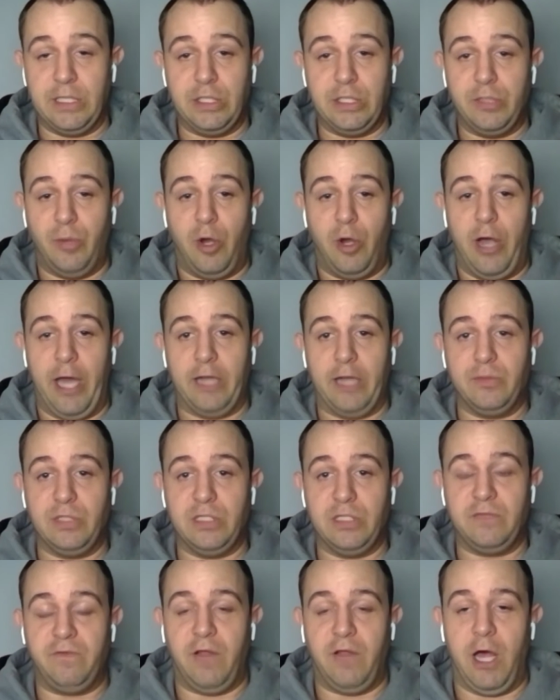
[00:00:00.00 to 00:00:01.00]
Adams
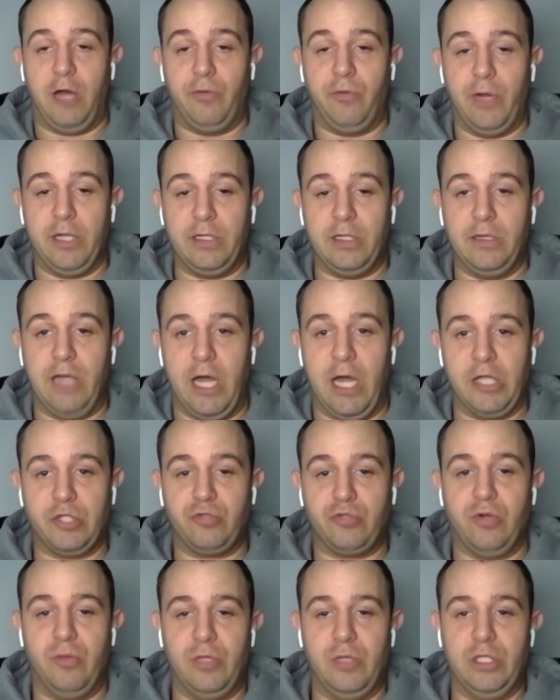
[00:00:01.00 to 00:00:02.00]
is flying around at the line of
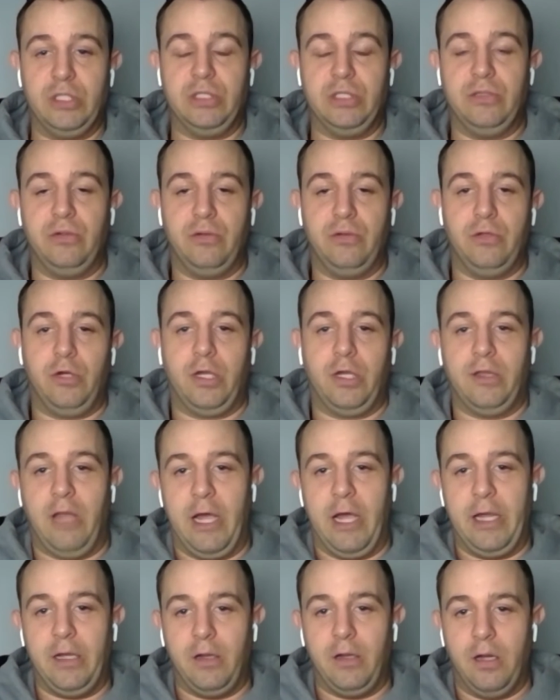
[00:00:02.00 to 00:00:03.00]
scrimmage looking
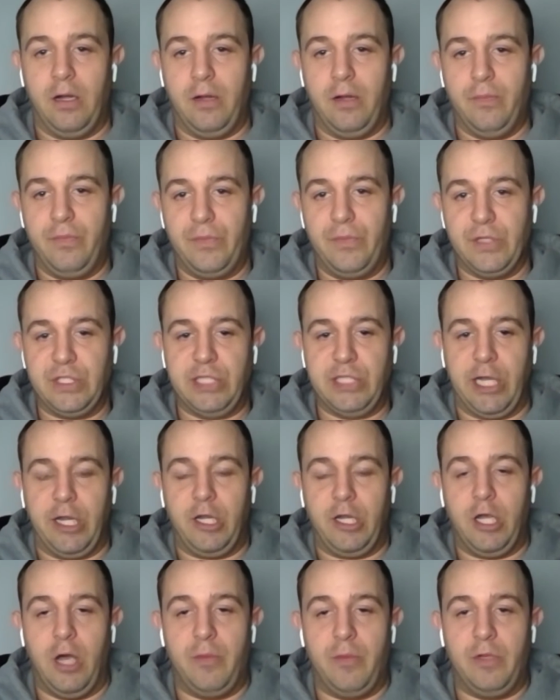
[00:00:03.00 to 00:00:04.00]
like the second
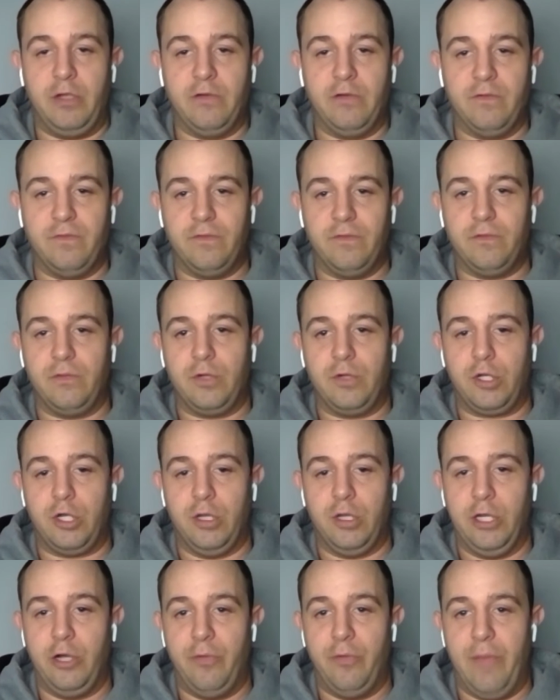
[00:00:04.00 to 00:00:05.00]
coming of
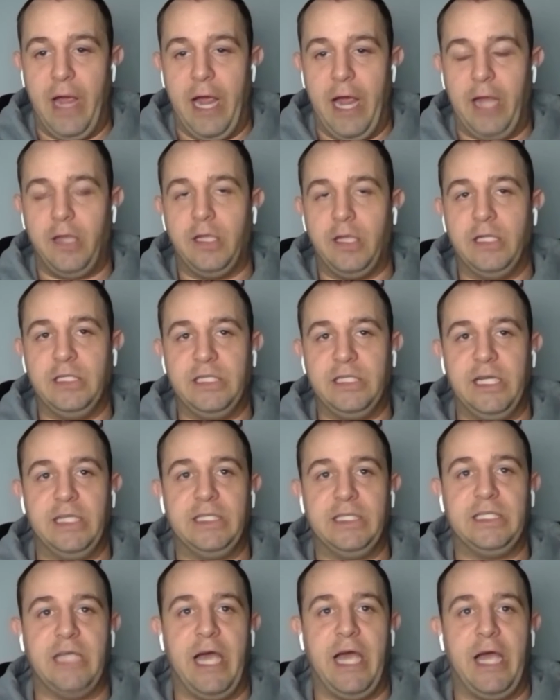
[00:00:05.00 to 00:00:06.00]
Khalil Mack getting 10
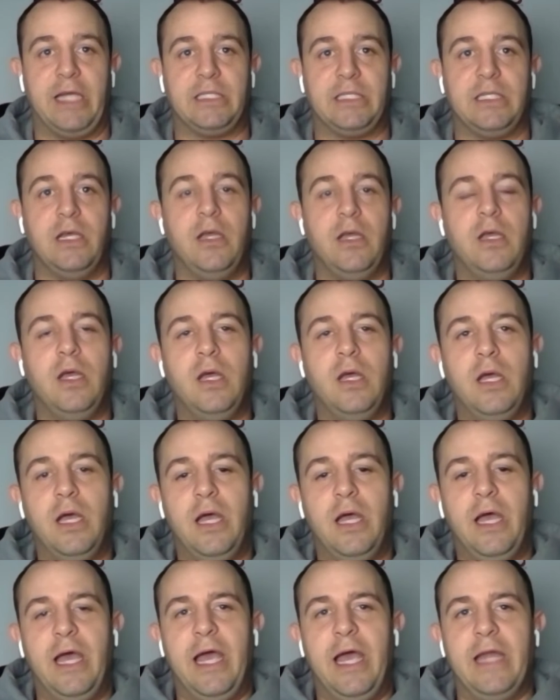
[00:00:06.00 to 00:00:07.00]
sacks.
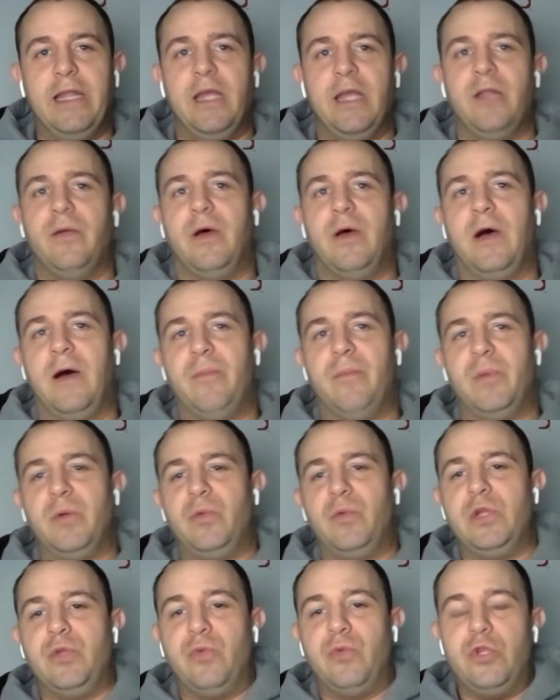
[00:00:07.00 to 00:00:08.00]
And then, but
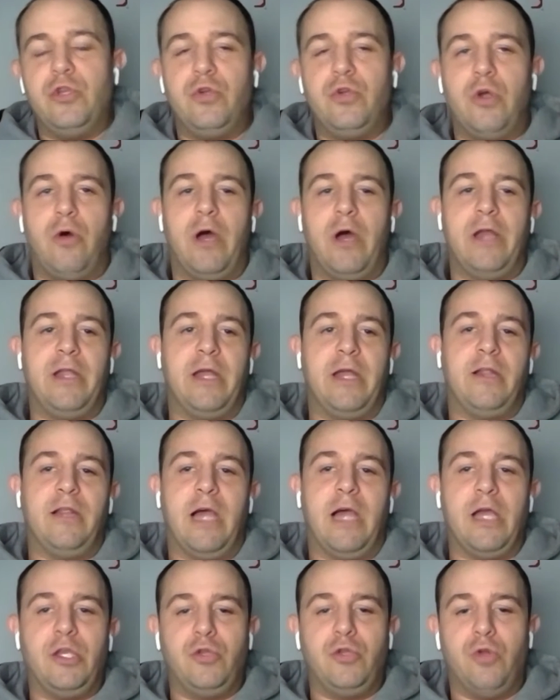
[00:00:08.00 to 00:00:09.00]
when you go on down the
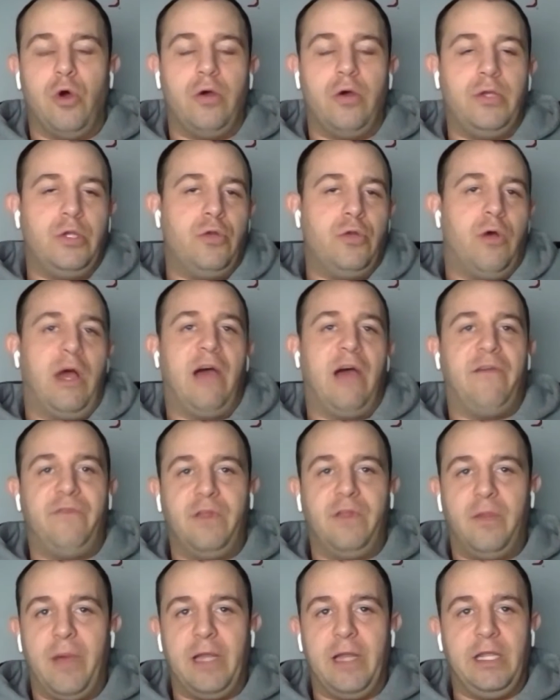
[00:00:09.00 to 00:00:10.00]
line, you know how I
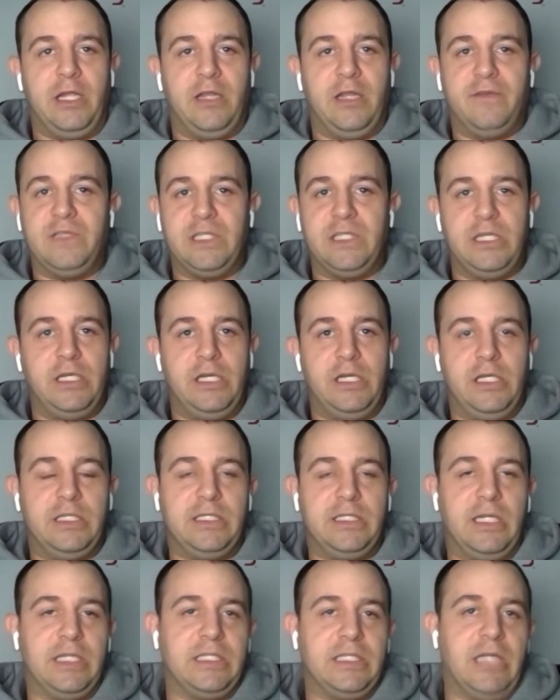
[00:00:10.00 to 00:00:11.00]
feel about the NFC East.
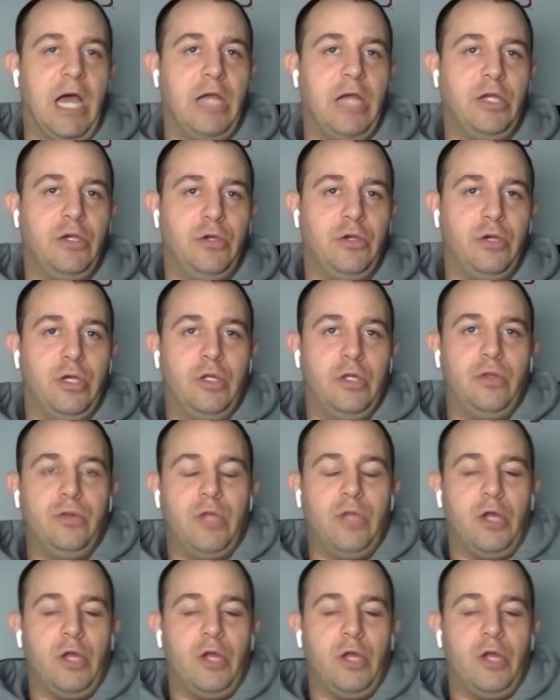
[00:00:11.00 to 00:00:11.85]
It's not good. No,